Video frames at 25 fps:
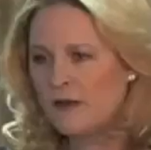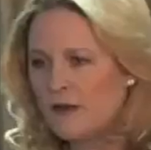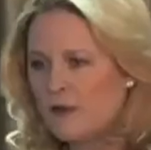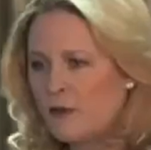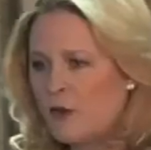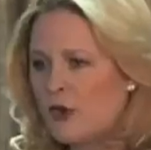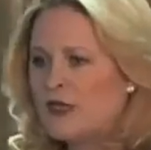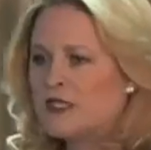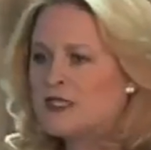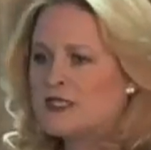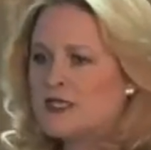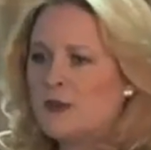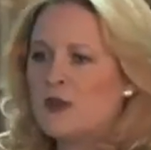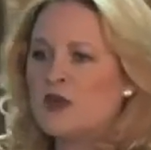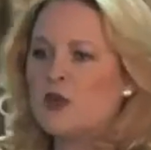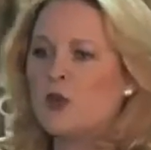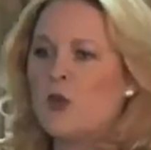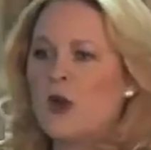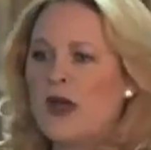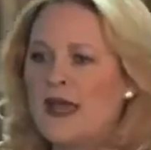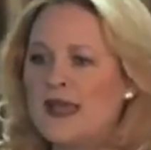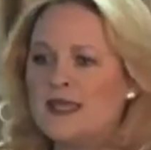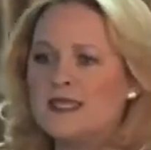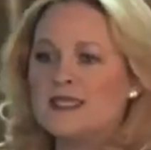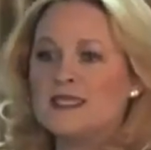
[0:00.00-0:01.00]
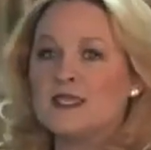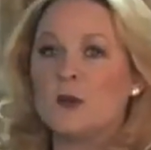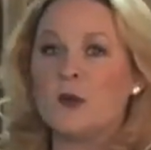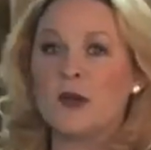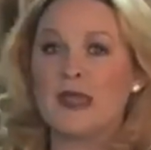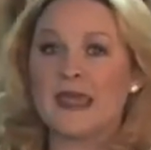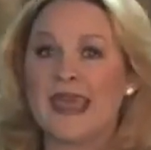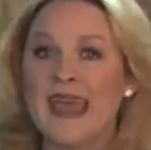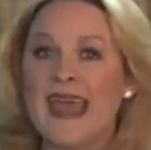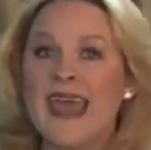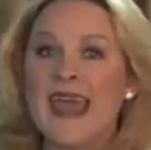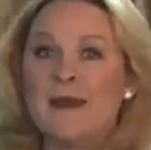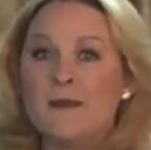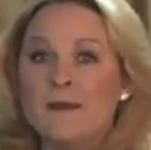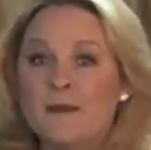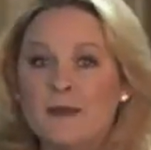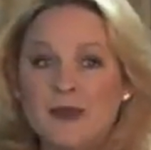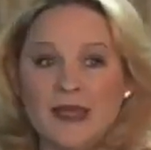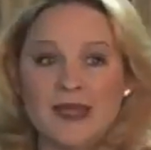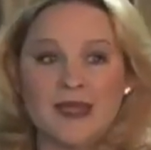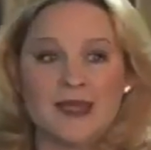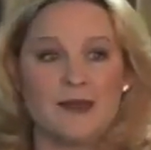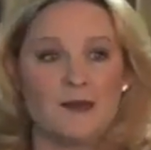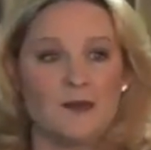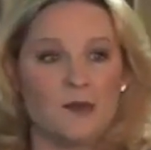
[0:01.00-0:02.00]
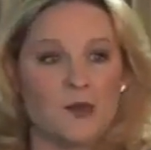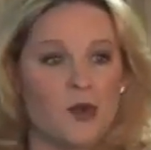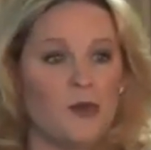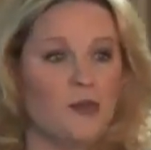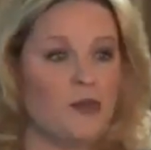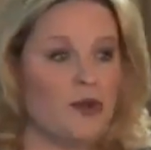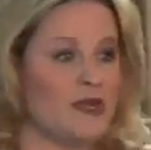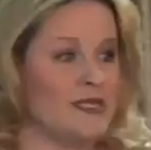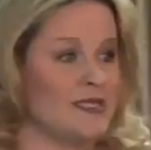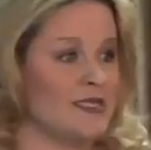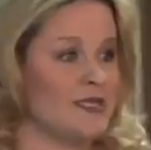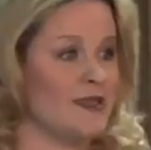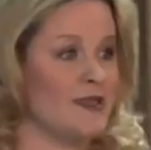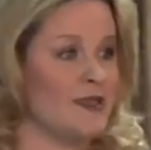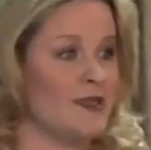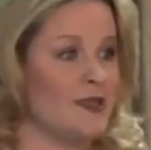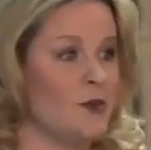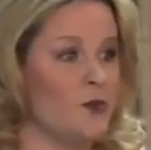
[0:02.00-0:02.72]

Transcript: what are some of the ways that we can be more present,